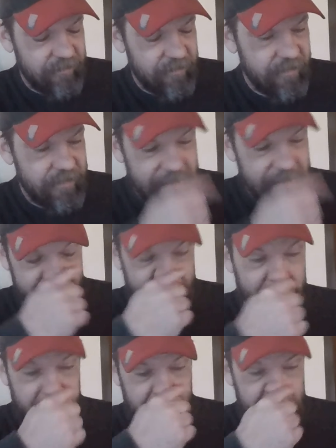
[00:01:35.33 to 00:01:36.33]
Okay?
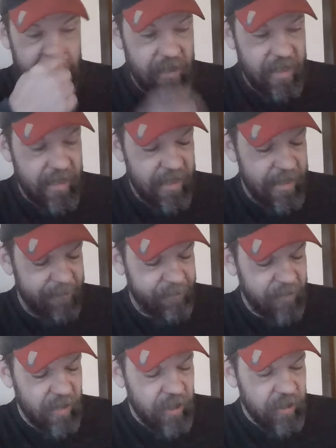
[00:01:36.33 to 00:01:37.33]

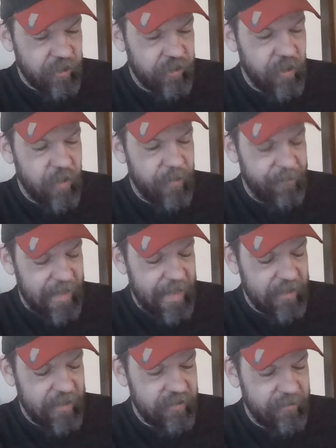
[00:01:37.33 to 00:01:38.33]
And I
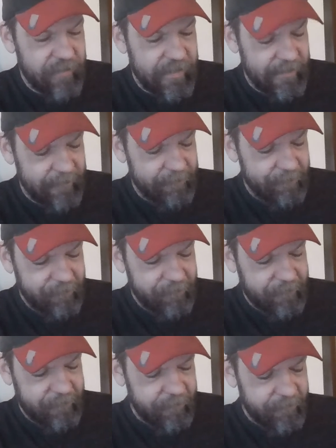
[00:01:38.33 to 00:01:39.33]
used to be
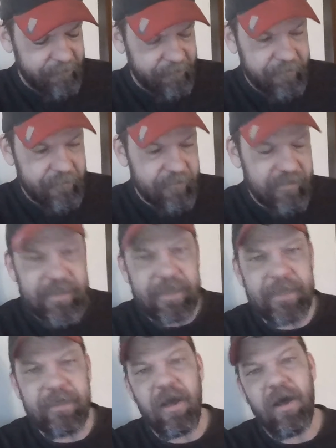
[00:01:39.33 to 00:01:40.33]

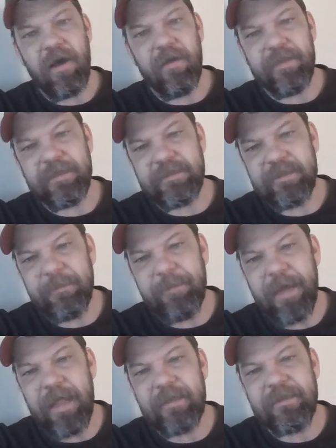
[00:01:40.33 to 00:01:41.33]
into all this, into
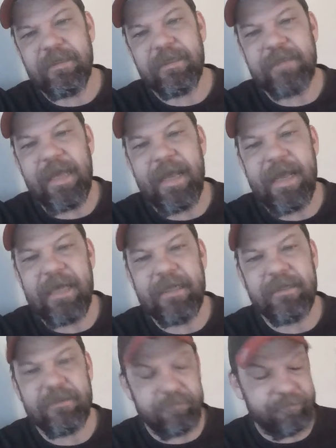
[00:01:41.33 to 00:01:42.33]
politics
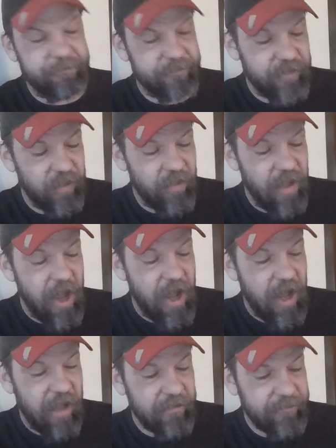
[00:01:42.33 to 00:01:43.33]
and the
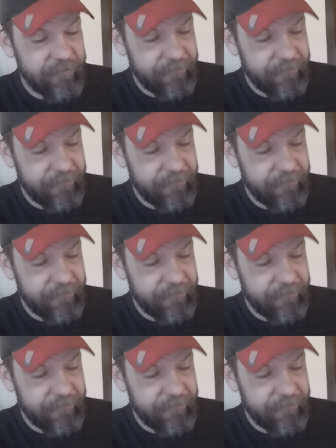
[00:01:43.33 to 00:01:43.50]
law.